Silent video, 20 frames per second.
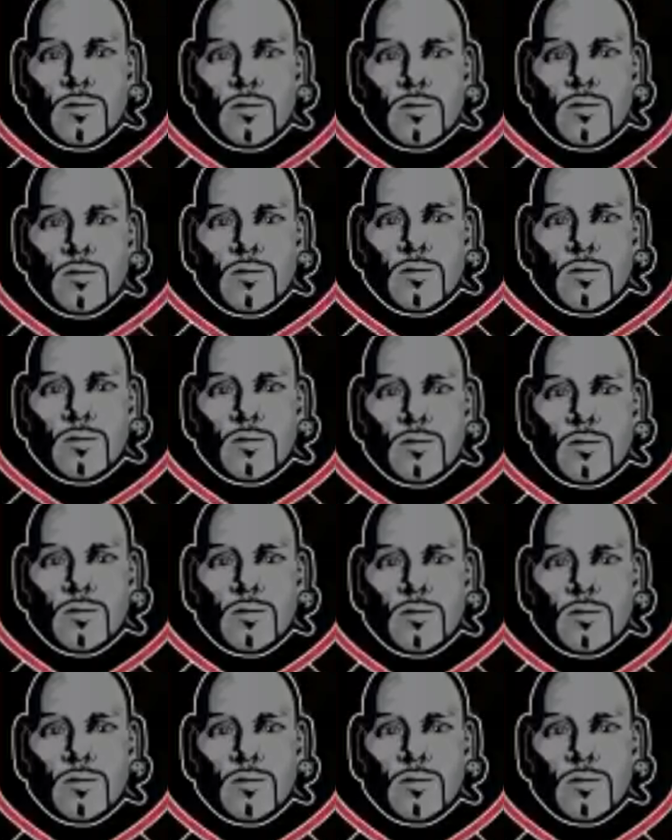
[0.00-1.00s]

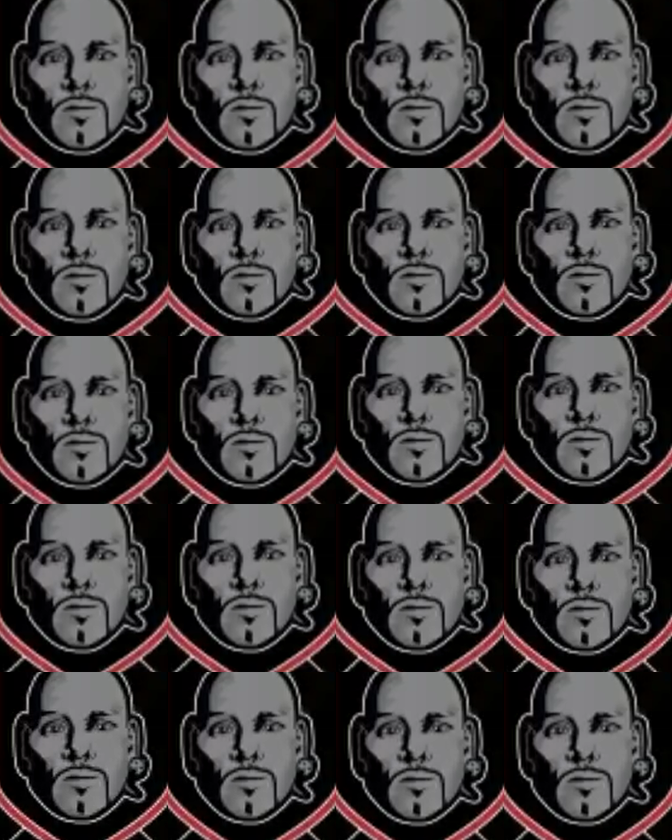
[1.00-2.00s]

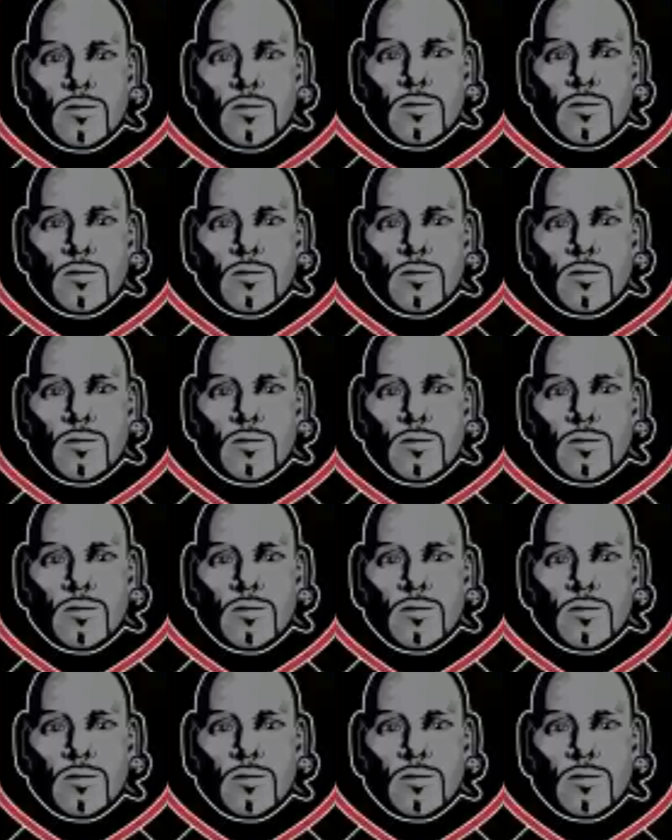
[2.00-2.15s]
No words are spoken by the person on screen.